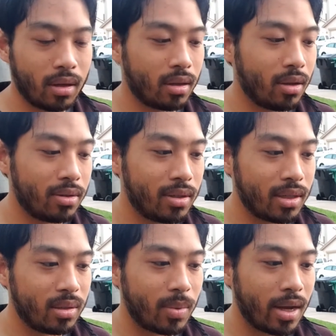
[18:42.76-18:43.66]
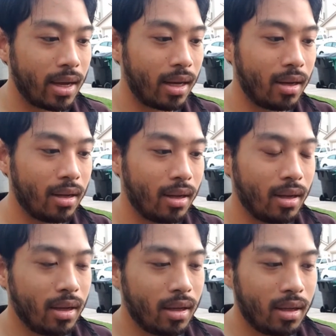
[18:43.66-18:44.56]
close to the spine,
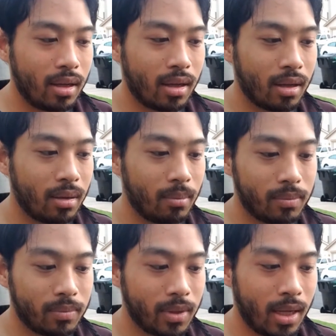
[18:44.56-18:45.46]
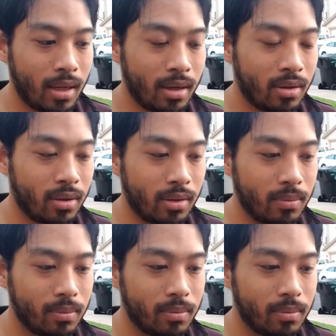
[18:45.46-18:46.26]
and it'll